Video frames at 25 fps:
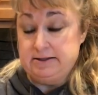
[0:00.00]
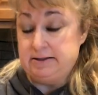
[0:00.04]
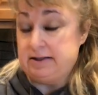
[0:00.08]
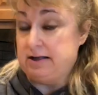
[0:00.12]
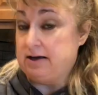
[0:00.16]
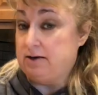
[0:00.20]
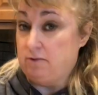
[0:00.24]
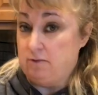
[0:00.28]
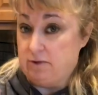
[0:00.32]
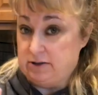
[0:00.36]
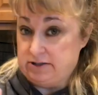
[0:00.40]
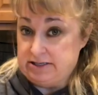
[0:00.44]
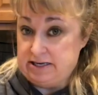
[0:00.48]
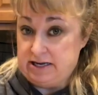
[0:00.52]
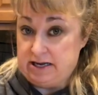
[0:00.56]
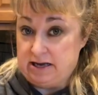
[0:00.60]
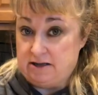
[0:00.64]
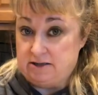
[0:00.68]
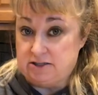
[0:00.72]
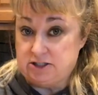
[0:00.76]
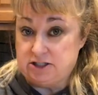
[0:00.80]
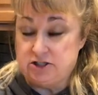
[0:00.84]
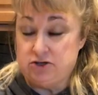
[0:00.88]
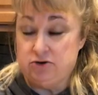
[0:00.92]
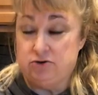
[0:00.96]
that one day I'll
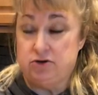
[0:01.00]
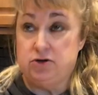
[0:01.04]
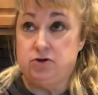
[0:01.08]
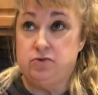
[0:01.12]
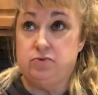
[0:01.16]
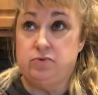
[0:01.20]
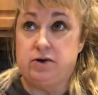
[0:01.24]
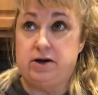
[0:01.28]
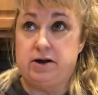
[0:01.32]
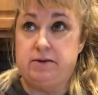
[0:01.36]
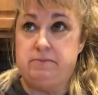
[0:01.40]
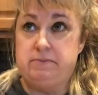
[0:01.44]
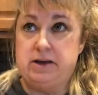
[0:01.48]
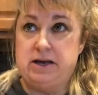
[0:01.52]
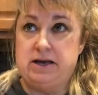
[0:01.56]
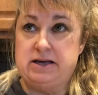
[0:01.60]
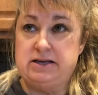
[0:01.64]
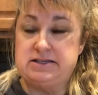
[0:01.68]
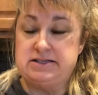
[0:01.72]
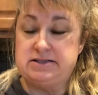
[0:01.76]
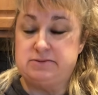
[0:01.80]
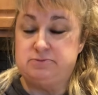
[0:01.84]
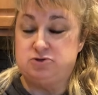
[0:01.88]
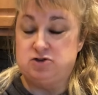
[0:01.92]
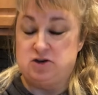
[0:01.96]
show you when I'm making
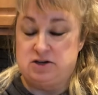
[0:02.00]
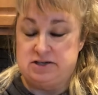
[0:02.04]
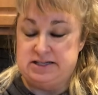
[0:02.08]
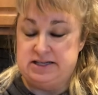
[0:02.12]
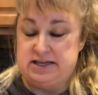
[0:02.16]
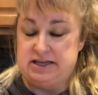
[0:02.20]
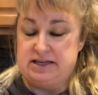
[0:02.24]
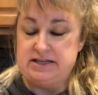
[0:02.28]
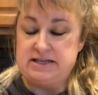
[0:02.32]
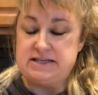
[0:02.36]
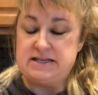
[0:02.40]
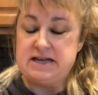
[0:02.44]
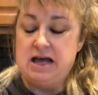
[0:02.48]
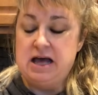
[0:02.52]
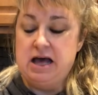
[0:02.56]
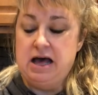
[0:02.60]
some dressings.